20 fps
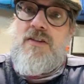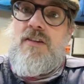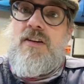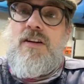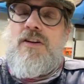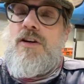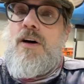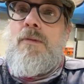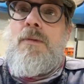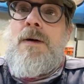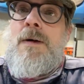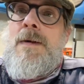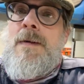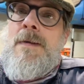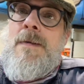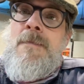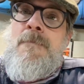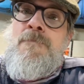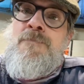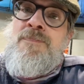the job.
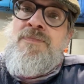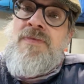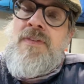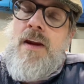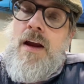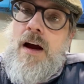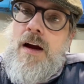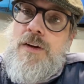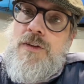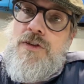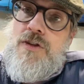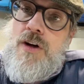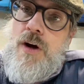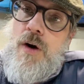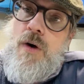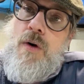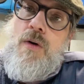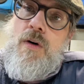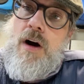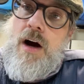And
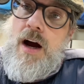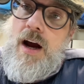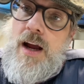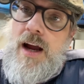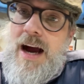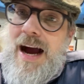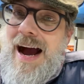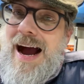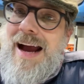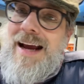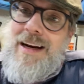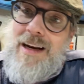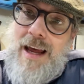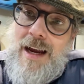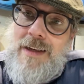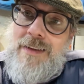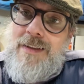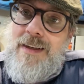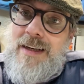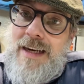so I
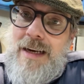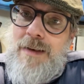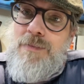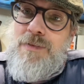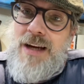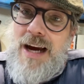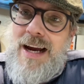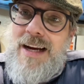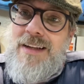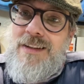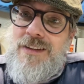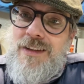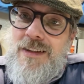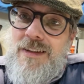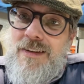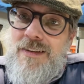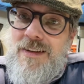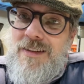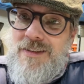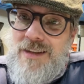like to keep tyres that
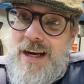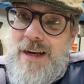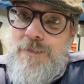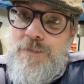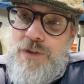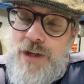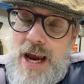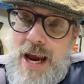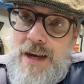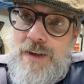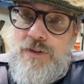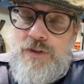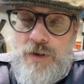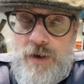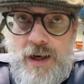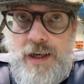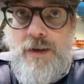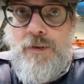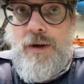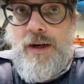are the same size.
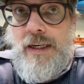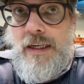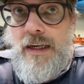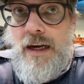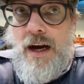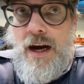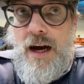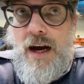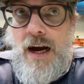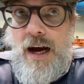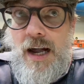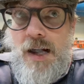So anyway, I